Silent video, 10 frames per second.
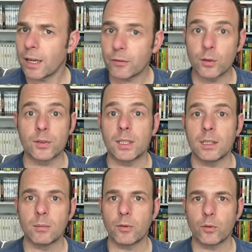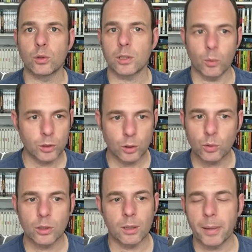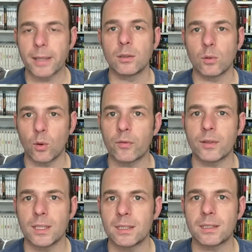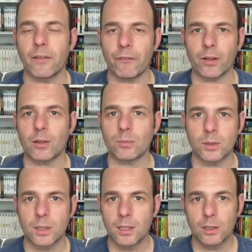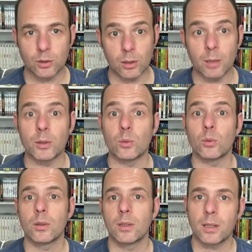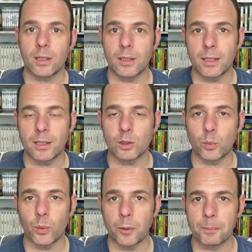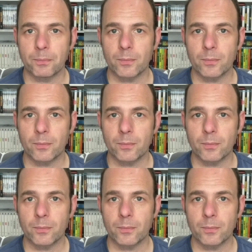If you've seen them, of course, I want to know your opinion of these films, so let me know as well.